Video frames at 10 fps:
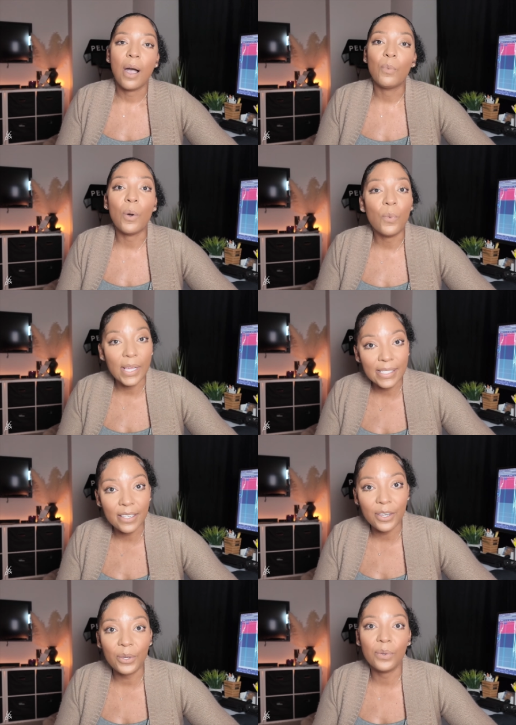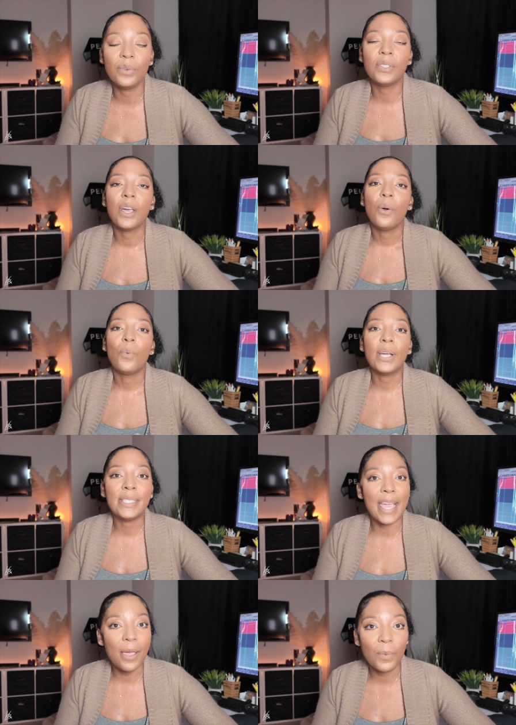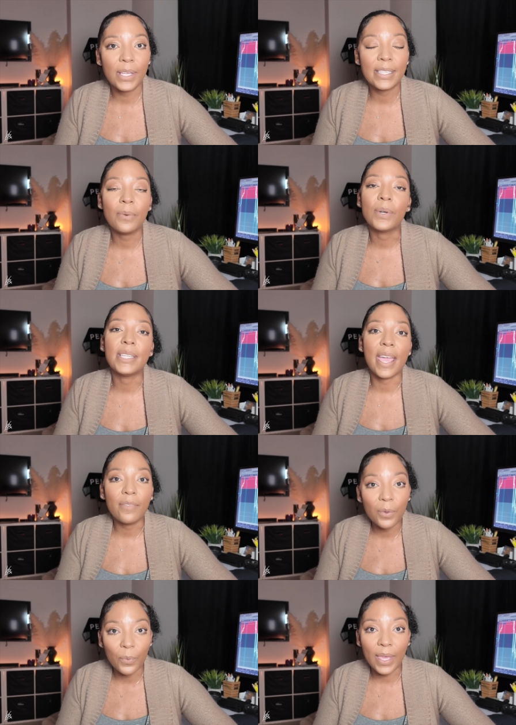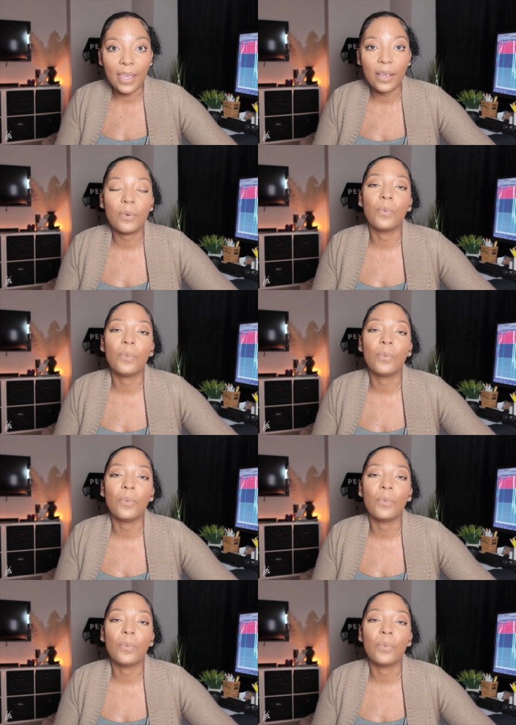What was the news? What day was it? What day of the week?